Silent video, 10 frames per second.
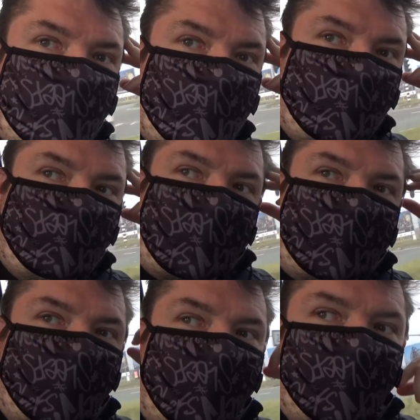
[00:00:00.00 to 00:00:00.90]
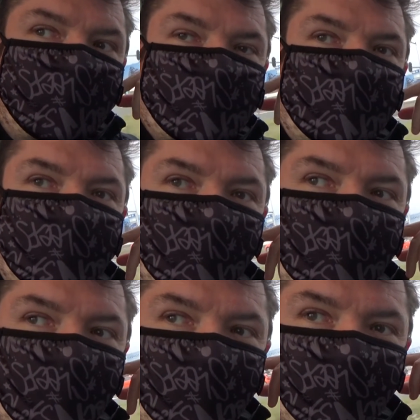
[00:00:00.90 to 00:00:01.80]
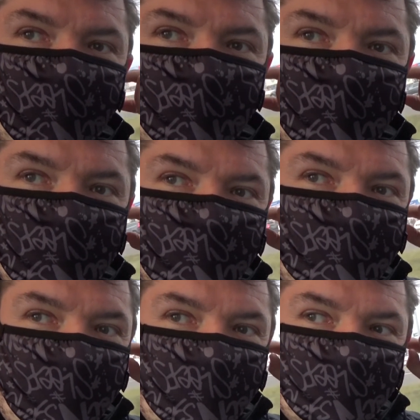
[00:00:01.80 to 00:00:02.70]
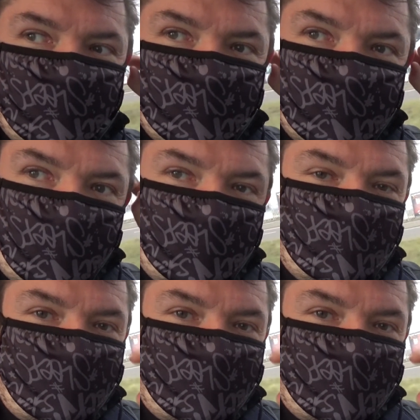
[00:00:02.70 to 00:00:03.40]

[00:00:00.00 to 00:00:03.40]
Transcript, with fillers: when you wreck your hamstrings like that, sitting in a solid